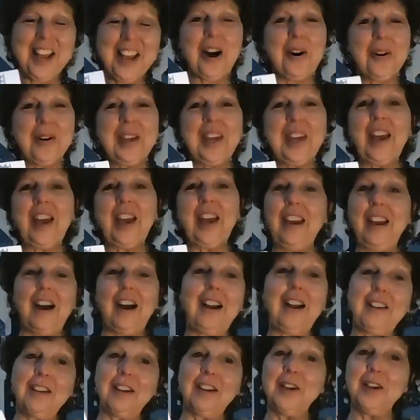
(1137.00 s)
Okay,
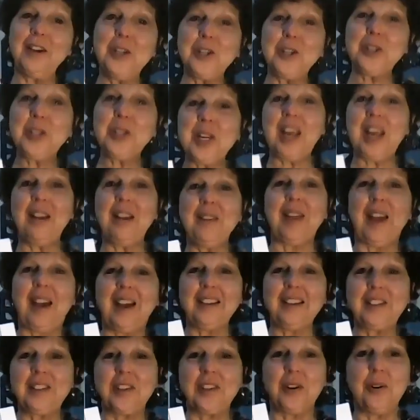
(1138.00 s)
I understand
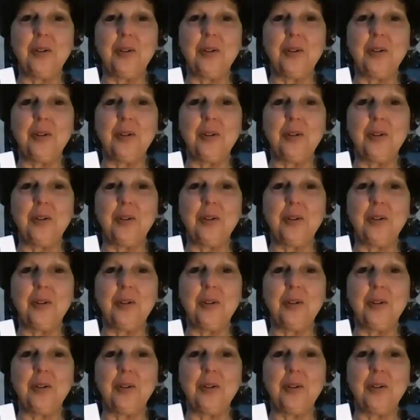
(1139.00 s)
that. So